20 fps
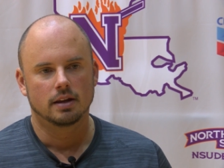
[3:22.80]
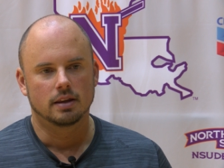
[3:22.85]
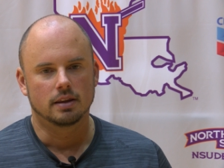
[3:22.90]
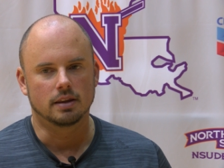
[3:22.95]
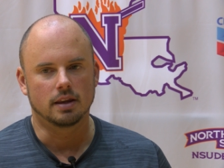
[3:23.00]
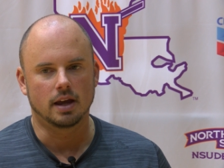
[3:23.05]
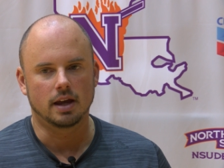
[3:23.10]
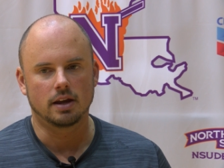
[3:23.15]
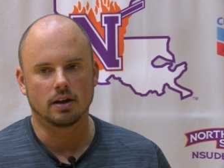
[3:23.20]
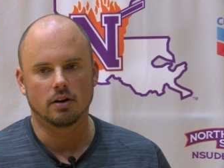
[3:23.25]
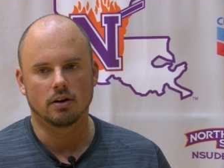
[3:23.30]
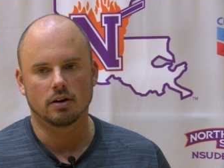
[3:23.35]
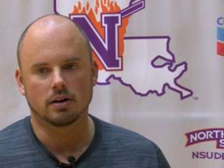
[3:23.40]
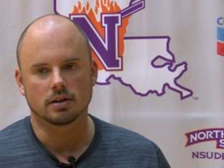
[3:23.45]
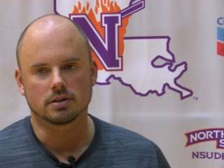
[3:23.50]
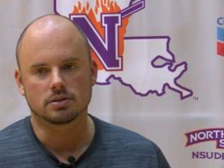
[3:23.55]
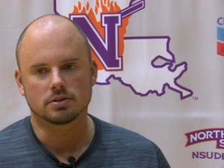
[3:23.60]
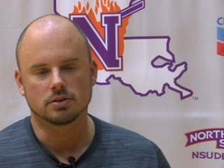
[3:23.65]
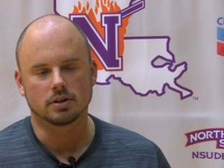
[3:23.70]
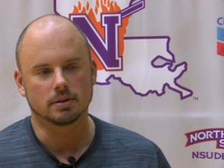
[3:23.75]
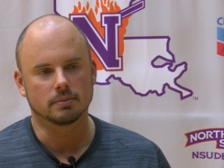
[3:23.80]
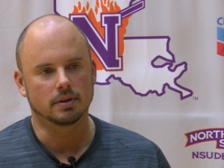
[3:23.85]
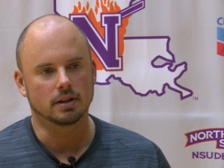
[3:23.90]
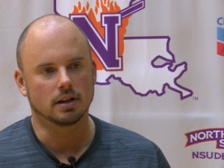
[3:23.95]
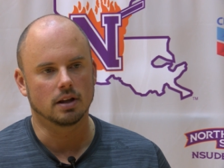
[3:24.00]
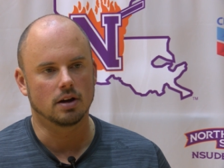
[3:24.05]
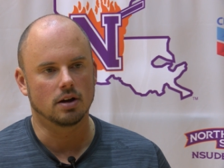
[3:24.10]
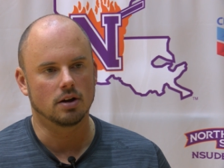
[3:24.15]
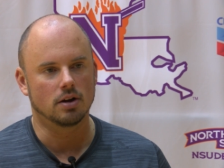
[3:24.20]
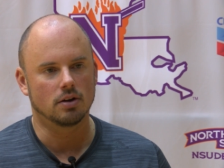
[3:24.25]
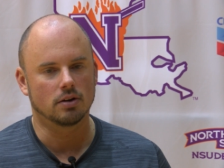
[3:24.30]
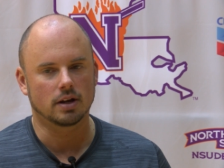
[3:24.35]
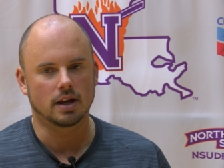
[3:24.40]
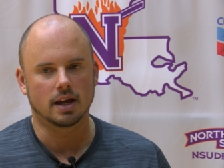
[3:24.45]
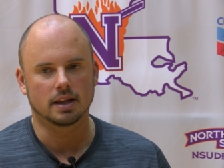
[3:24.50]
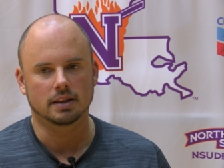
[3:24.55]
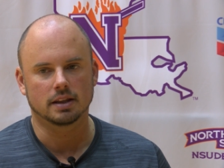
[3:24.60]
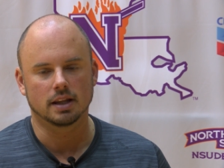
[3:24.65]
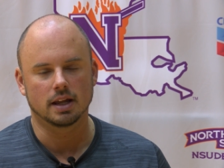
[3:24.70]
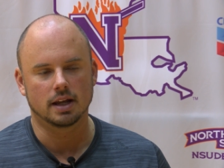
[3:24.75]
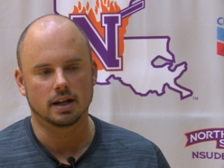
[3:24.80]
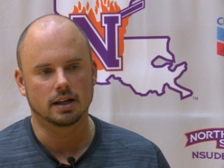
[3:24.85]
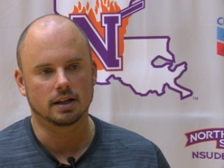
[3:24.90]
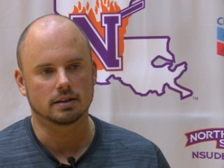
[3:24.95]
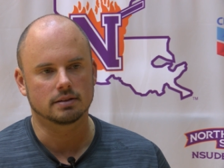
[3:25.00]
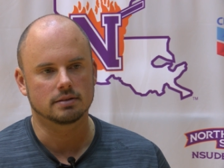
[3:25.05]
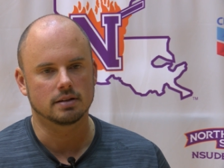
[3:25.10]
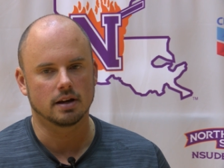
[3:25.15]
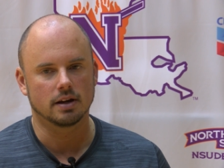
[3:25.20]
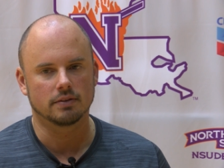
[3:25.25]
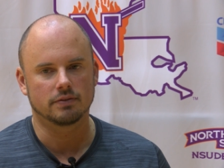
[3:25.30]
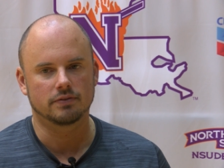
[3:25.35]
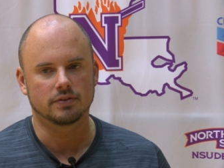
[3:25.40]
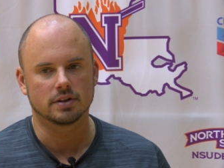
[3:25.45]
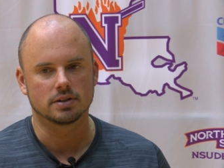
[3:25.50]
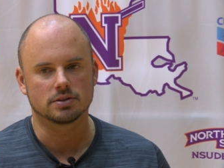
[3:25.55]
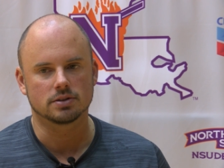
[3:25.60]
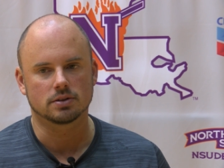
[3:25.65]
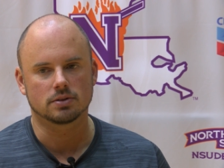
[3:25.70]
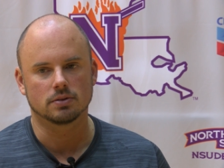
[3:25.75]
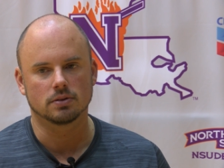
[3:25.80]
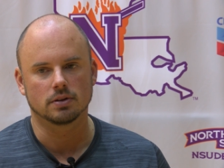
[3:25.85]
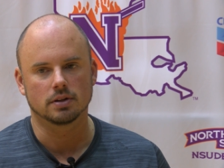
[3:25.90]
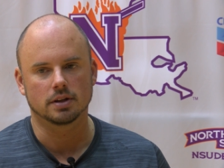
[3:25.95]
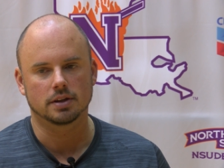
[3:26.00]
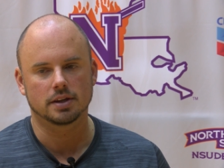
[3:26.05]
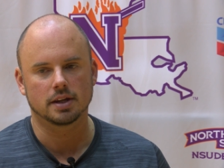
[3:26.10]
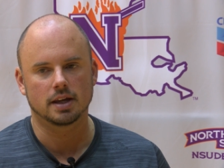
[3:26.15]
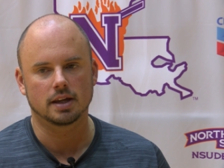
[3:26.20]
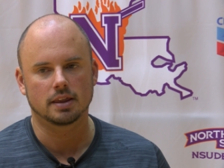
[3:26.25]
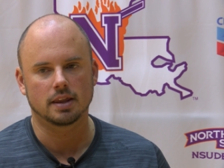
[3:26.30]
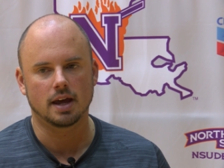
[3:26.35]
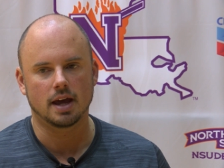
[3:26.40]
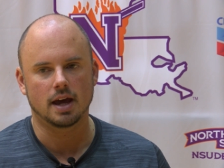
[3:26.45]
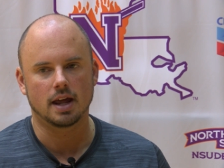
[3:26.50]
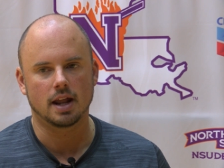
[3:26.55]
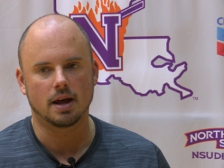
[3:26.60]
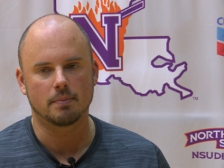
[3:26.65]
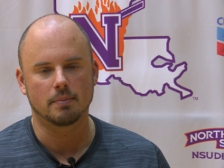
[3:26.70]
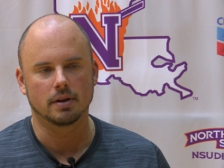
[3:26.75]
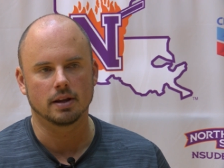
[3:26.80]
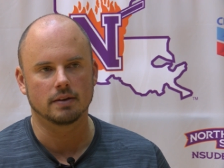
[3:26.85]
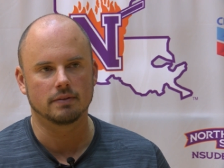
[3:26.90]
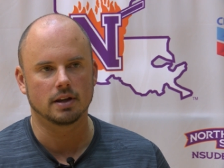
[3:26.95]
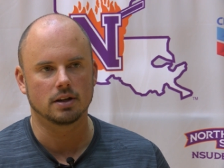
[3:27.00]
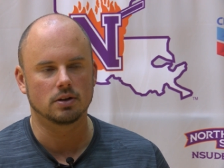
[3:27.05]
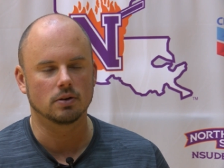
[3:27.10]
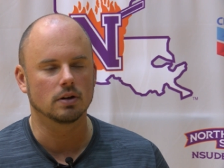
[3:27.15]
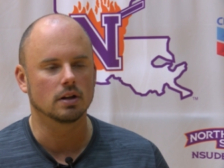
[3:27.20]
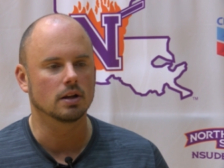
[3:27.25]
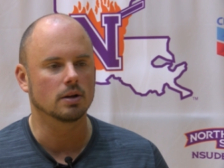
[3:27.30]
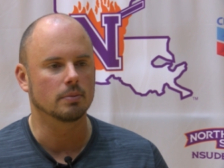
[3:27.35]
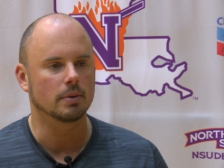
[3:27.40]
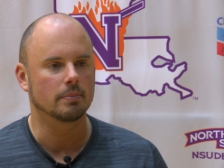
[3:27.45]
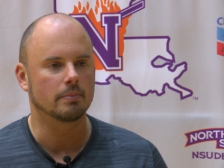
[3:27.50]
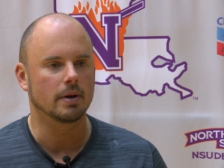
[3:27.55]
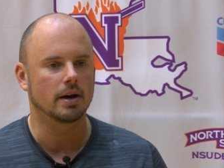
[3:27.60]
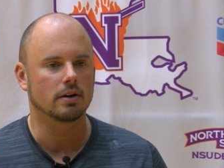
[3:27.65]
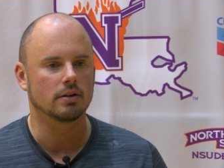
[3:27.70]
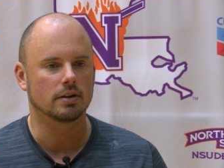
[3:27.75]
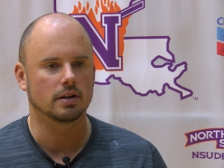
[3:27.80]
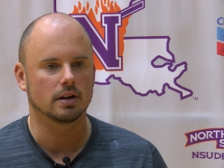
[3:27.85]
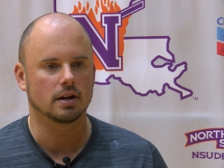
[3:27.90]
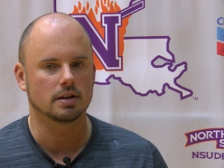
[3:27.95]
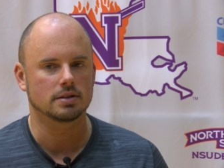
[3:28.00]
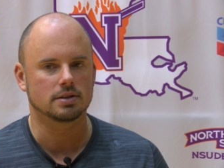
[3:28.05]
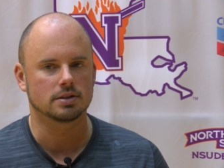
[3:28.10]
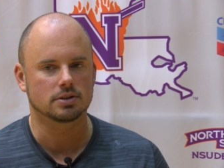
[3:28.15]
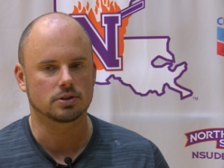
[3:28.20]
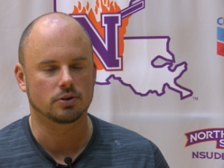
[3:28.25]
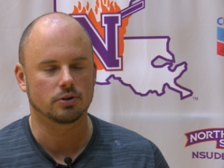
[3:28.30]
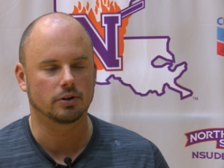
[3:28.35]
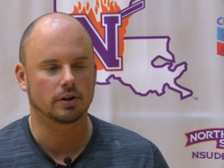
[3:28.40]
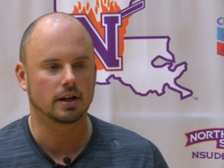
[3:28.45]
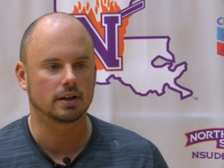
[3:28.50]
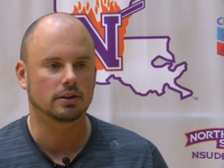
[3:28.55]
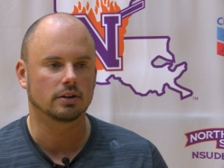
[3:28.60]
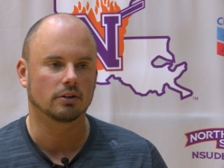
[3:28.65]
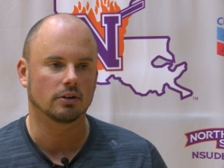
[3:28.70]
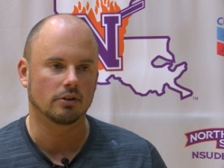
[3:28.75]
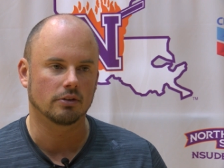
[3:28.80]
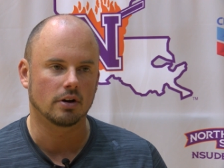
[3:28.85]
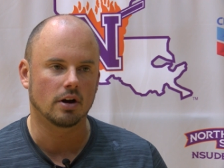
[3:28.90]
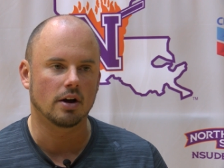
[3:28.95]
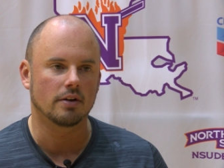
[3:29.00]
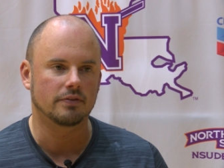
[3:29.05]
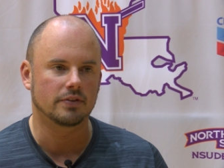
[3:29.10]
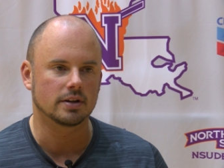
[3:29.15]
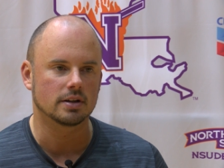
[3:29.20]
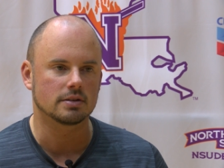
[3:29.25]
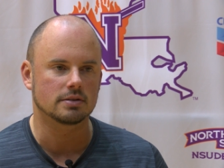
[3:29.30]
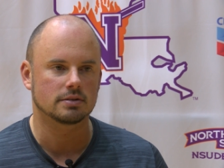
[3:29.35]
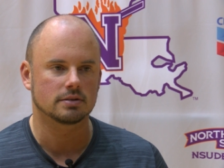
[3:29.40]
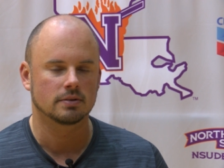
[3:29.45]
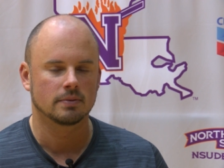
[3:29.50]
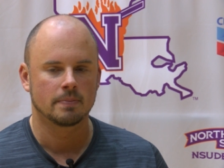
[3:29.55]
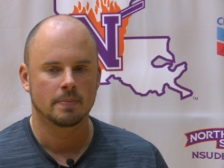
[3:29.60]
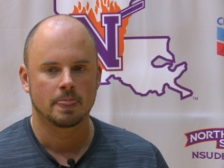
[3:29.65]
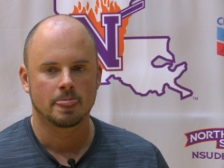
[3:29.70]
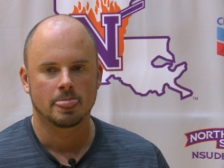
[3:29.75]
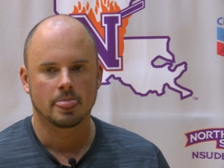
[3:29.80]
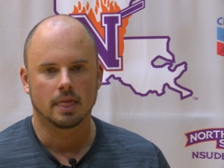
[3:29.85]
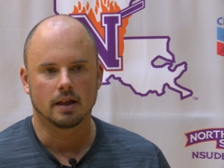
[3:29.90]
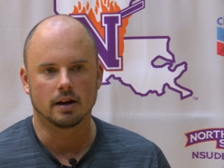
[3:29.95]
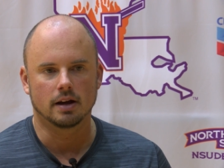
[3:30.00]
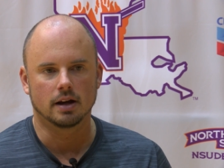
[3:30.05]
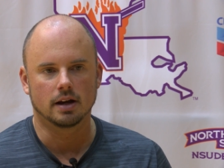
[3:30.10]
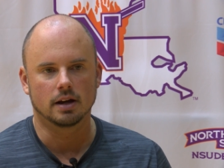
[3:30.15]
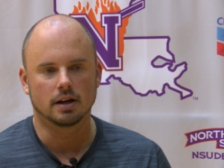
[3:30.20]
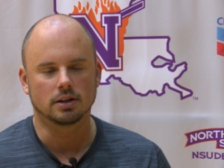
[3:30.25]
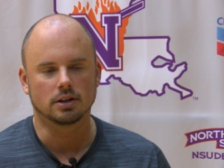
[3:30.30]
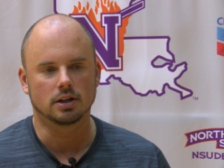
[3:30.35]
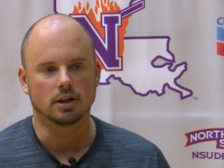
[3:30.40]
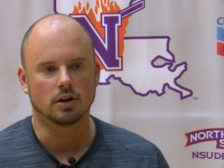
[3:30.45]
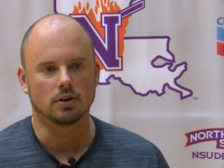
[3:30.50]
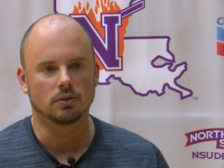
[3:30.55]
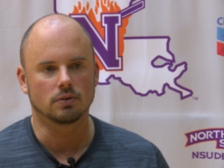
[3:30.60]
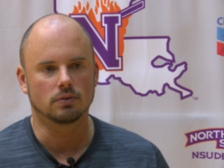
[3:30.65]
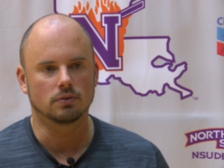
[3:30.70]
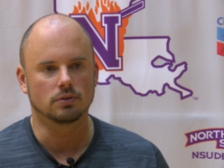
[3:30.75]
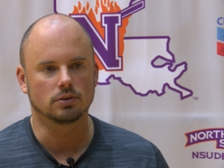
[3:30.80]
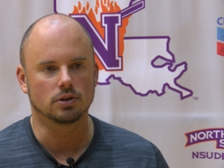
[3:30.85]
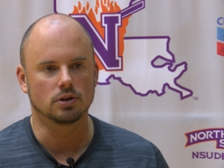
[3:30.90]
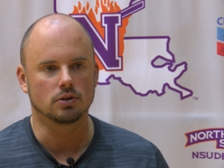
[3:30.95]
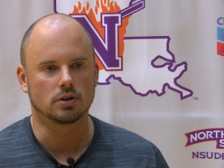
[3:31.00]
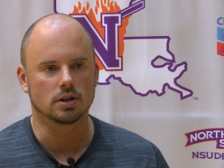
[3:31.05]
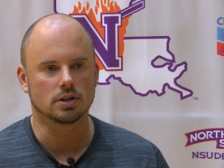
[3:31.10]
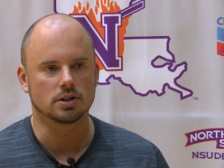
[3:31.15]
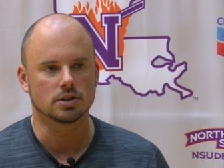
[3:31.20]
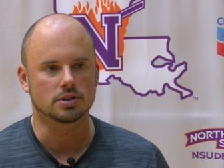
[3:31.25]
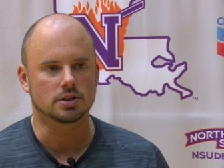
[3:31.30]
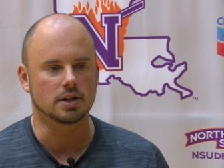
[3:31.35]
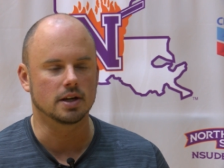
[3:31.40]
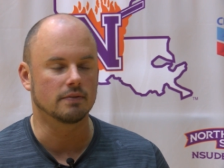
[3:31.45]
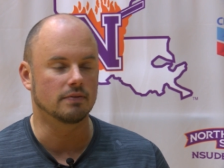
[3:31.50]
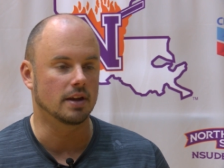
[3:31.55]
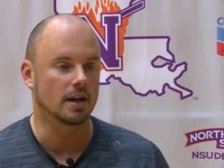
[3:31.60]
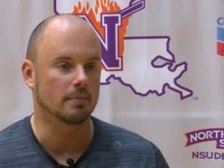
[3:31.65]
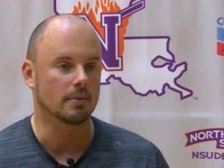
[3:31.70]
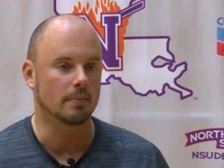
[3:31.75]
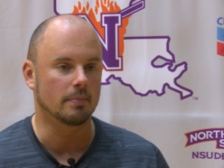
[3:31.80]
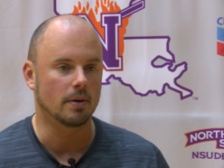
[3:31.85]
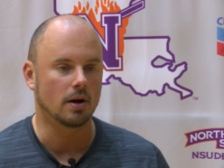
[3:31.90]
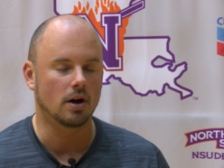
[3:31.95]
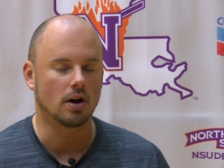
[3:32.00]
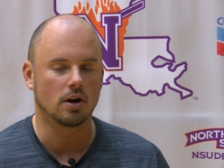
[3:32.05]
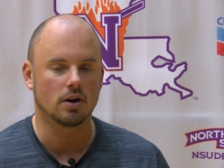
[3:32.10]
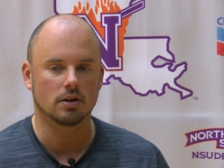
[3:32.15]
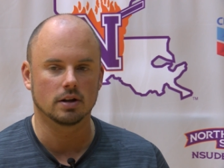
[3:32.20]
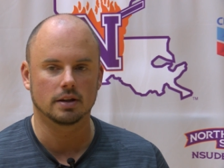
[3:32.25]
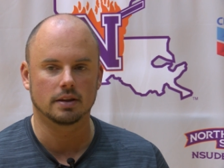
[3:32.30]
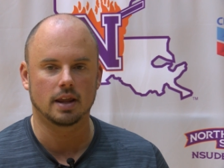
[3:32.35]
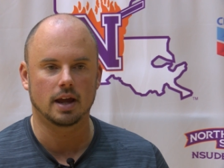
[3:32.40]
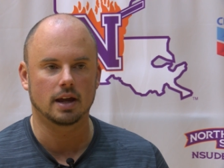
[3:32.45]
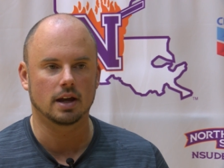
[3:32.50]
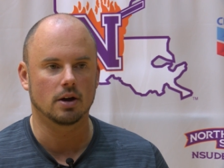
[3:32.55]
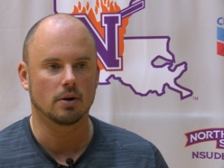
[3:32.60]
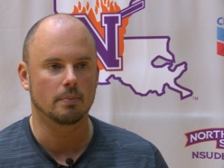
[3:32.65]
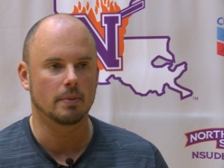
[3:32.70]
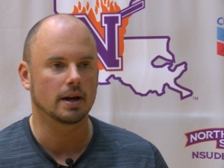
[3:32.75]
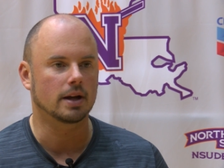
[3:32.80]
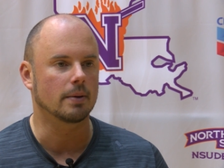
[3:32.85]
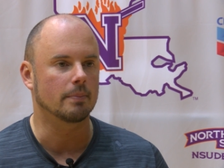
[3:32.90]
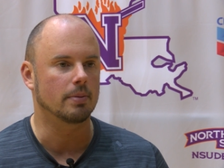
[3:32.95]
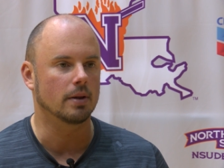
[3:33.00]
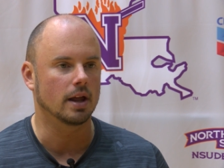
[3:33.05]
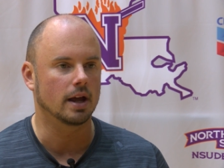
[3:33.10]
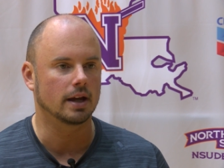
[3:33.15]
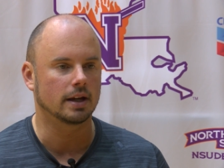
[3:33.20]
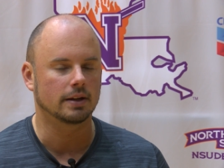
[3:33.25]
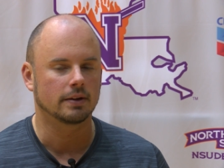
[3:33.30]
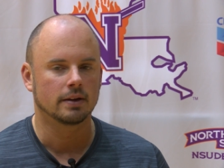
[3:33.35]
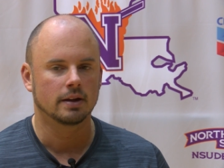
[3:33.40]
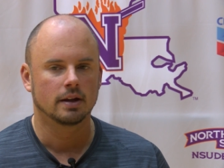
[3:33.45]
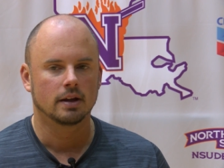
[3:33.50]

they are extremely long, athletic, tough, physical. The thing that I believe they do a little bit better than us is create their own offense. Uh, you know, you can just give them a ball and they go make a play.